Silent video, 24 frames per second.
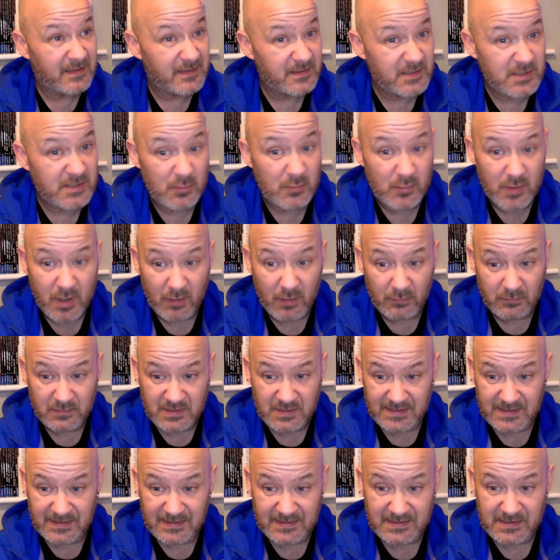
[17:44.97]
Two goals
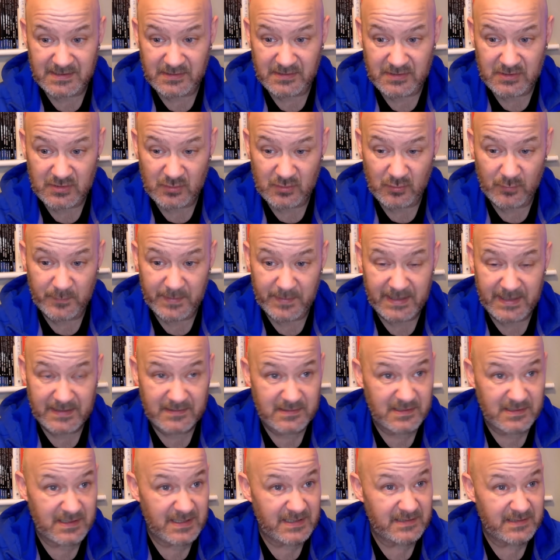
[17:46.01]
in less than 2
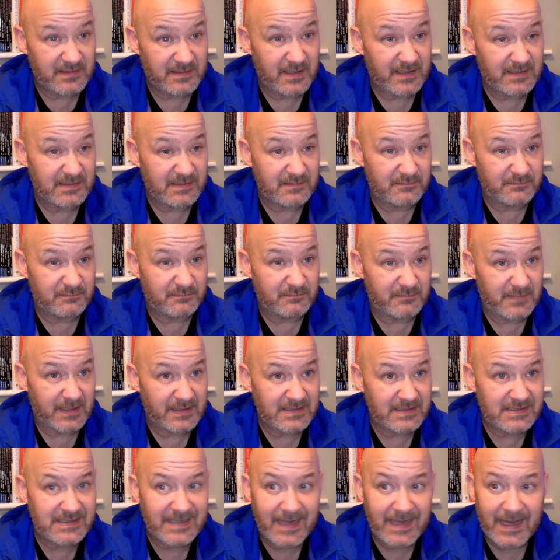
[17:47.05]
minutes. And
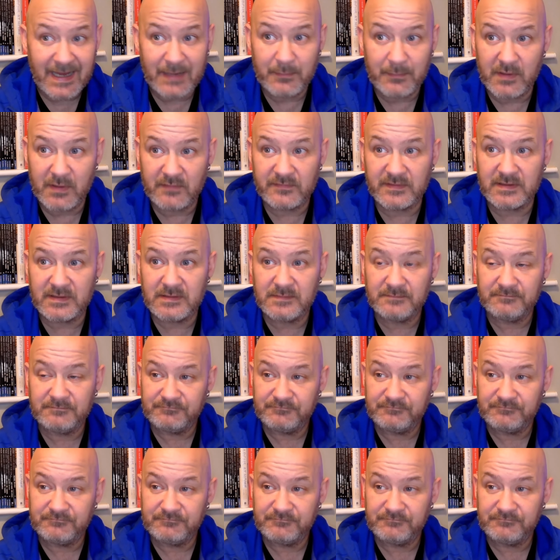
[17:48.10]
it's game over.